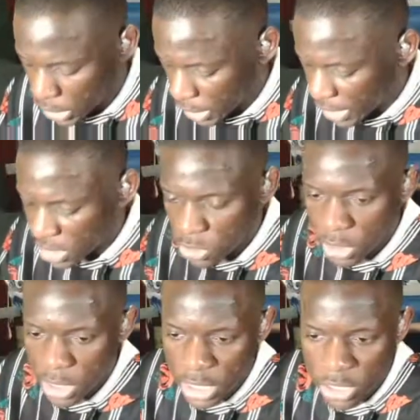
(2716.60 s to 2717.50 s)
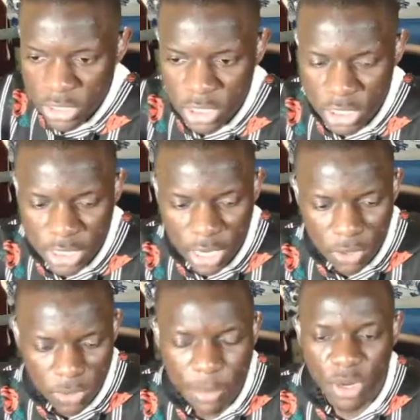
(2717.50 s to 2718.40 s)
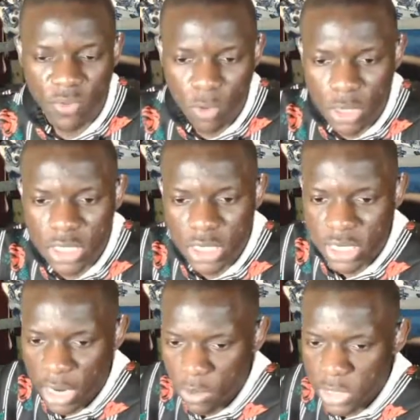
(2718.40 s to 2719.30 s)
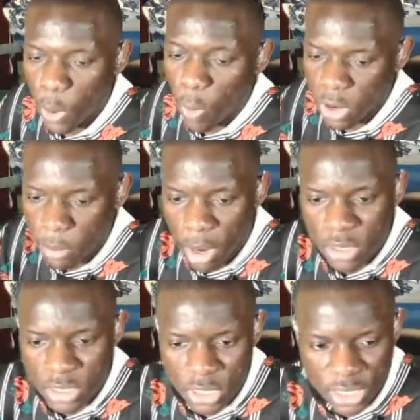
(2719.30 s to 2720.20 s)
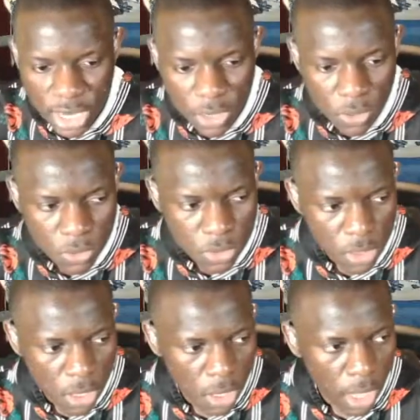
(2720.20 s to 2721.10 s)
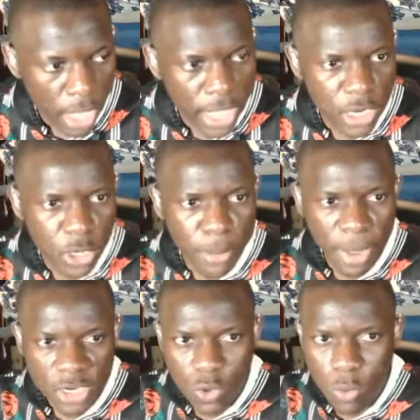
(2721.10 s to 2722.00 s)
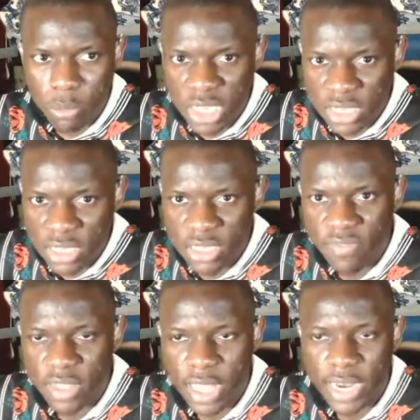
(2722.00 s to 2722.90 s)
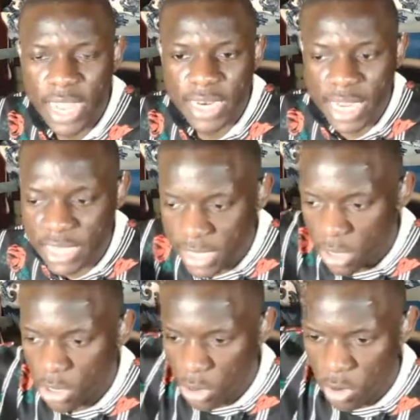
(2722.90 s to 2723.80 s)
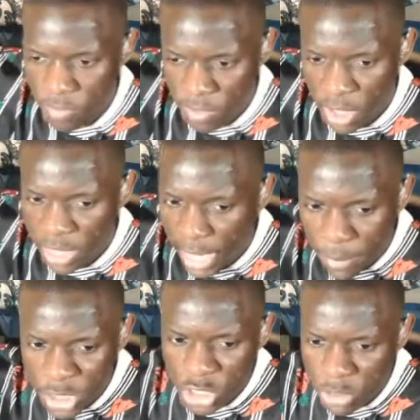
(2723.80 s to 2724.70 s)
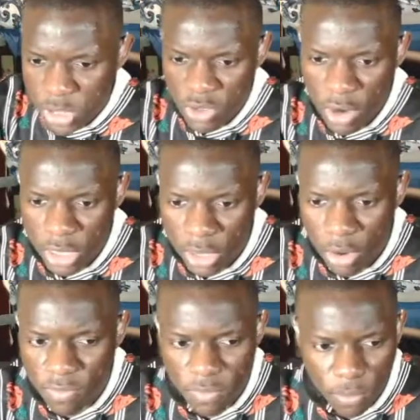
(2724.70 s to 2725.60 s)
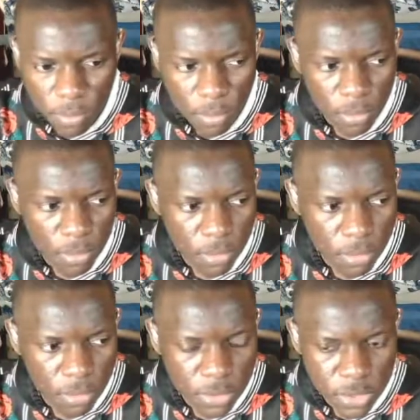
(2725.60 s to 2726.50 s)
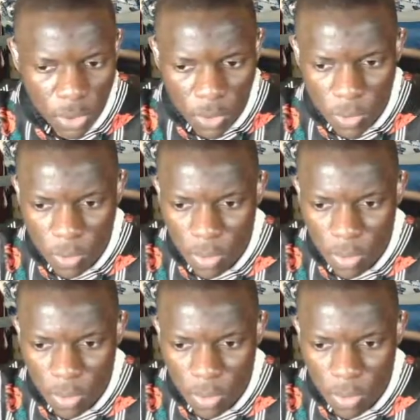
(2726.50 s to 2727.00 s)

he can turn the leaders into shadows. I mean, the rulers into shadows, or the monarchs into shadows. And the magical beasts and stuff like that they send on Earth, Kamish should be stronger than all of them. So